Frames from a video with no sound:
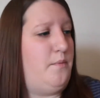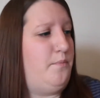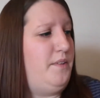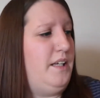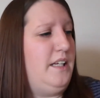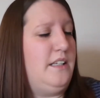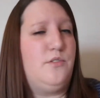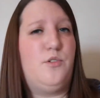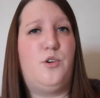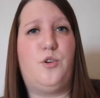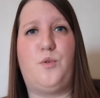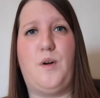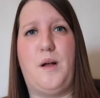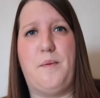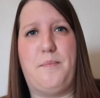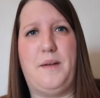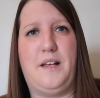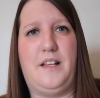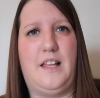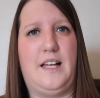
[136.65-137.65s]
These are all
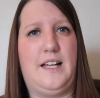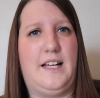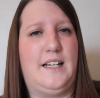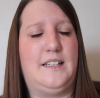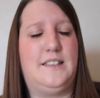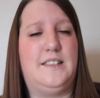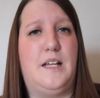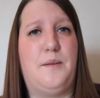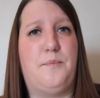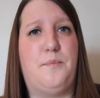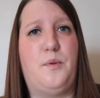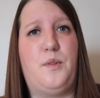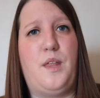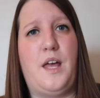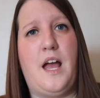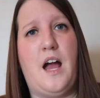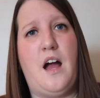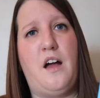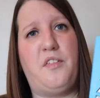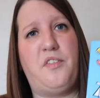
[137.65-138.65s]
quite big like I said, but
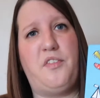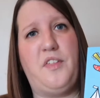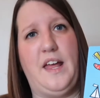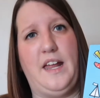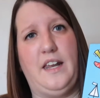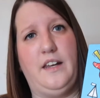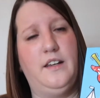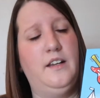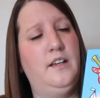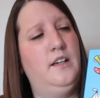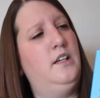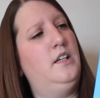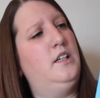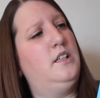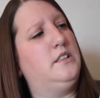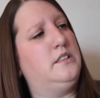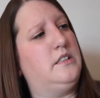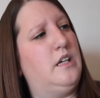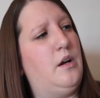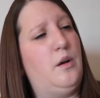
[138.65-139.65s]
they are thin,
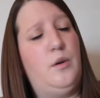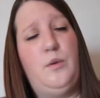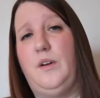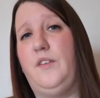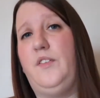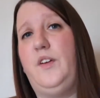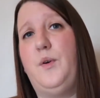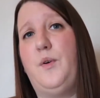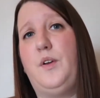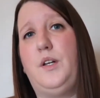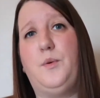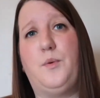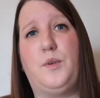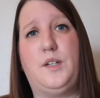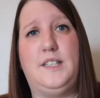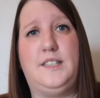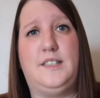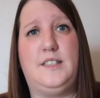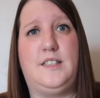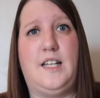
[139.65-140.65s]
so if you only
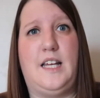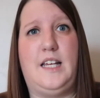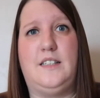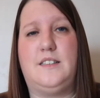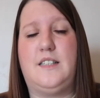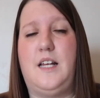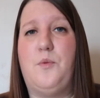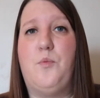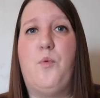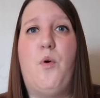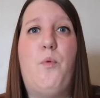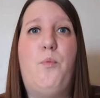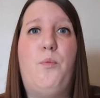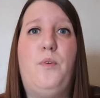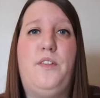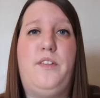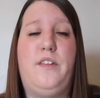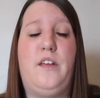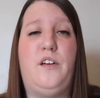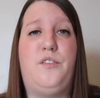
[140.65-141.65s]
wanted to take say one
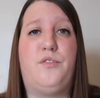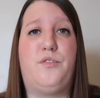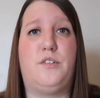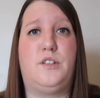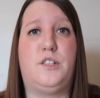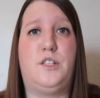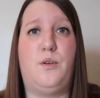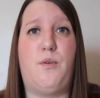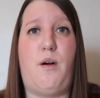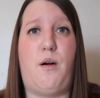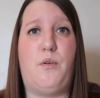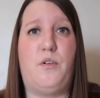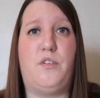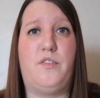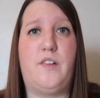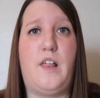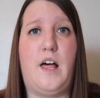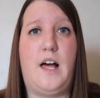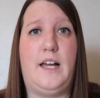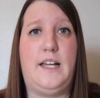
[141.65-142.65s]
with you for a 2-hour
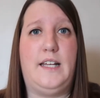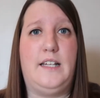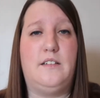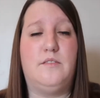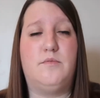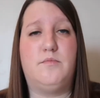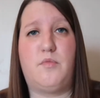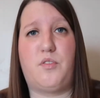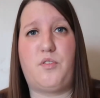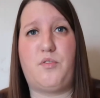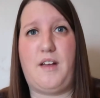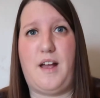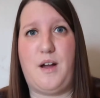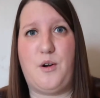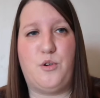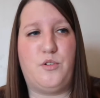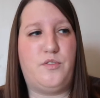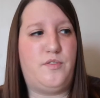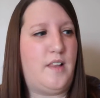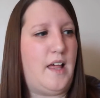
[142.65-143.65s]
flight,
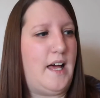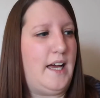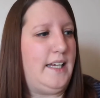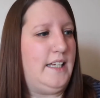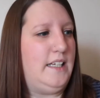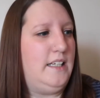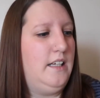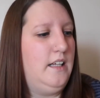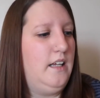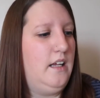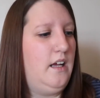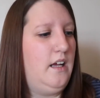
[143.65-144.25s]
3-hour flight,